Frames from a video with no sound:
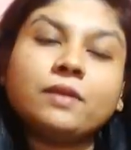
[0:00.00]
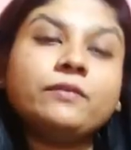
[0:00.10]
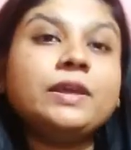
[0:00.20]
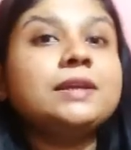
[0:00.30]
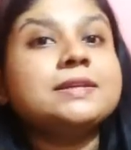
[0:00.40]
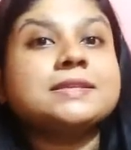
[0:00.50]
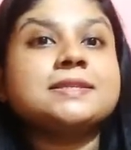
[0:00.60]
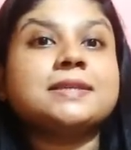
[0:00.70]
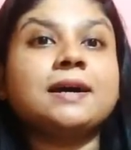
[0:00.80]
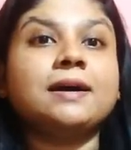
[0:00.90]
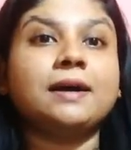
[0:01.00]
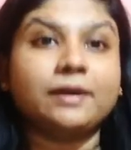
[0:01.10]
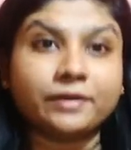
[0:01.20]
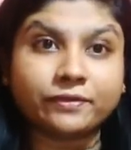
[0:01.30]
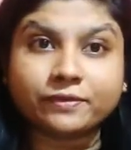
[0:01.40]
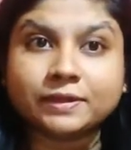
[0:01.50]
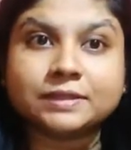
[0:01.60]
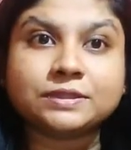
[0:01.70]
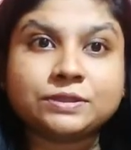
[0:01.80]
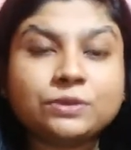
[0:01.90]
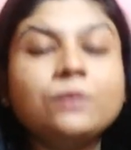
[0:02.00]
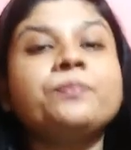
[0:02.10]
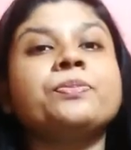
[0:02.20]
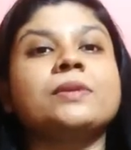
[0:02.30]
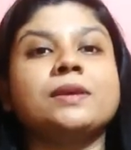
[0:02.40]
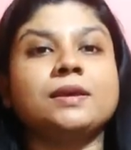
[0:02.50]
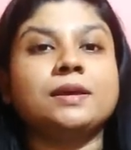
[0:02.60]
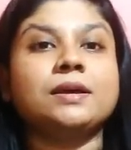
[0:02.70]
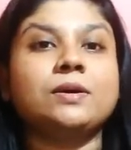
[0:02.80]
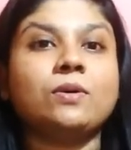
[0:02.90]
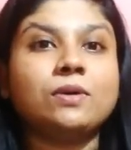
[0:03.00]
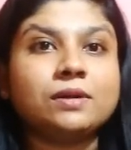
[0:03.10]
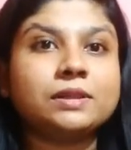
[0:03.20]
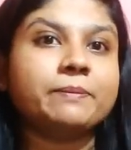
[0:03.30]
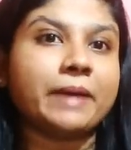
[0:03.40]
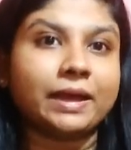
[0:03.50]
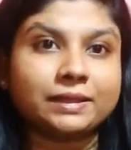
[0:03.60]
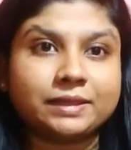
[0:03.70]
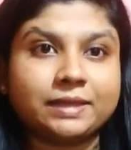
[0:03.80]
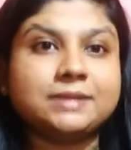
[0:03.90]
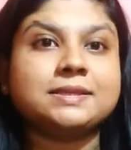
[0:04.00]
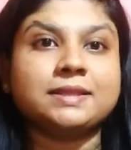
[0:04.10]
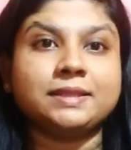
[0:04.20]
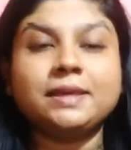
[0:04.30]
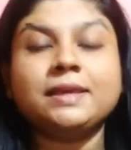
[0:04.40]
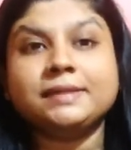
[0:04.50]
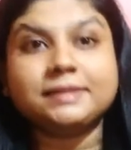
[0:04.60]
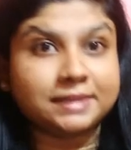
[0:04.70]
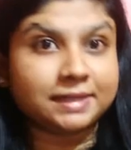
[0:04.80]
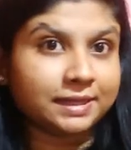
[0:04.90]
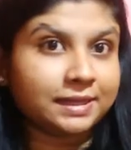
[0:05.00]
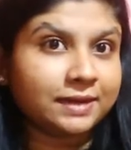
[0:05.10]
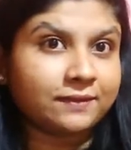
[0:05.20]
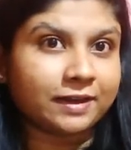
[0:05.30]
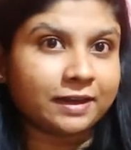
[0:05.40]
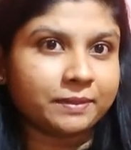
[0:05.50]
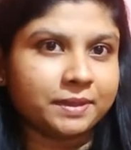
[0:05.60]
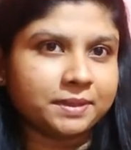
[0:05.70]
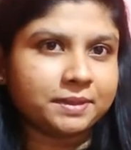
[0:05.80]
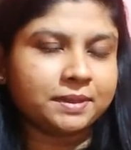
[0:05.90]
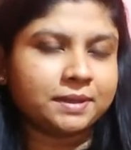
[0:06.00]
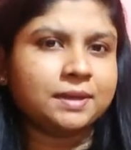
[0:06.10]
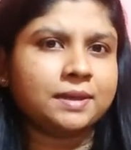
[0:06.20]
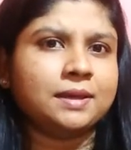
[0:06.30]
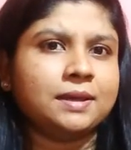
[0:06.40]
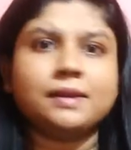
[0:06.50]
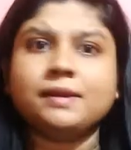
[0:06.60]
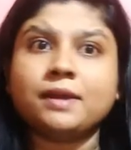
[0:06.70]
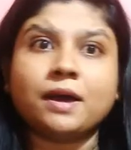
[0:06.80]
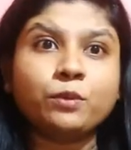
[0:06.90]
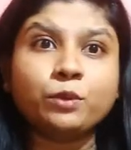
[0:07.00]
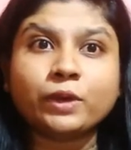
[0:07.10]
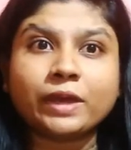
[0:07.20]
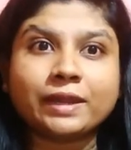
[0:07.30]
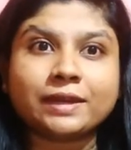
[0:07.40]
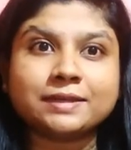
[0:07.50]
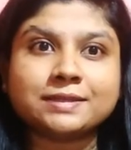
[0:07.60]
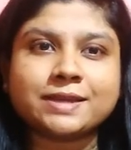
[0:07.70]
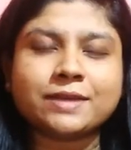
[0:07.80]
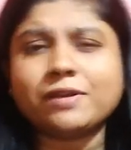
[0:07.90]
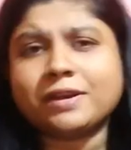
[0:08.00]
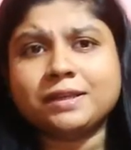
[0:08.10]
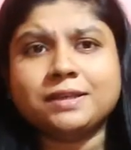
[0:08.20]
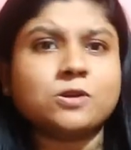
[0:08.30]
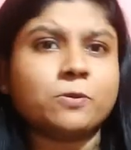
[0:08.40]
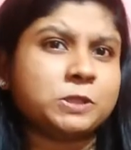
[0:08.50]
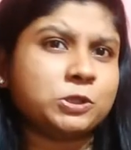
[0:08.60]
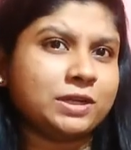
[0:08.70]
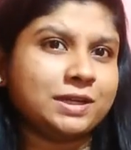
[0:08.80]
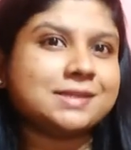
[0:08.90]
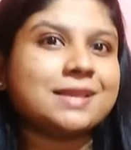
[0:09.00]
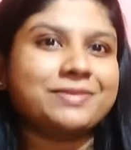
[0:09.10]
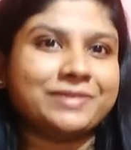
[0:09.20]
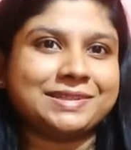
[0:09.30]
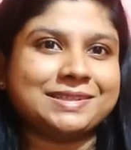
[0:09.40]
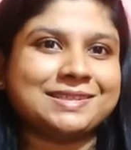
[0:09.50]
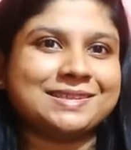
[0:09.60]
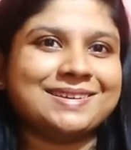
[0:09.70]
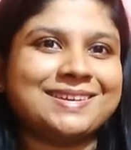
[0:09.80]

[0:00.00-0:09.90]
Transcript: weaknesses are refers to all the bad things in the internal environment. Now you can understand what is opportunities and threats.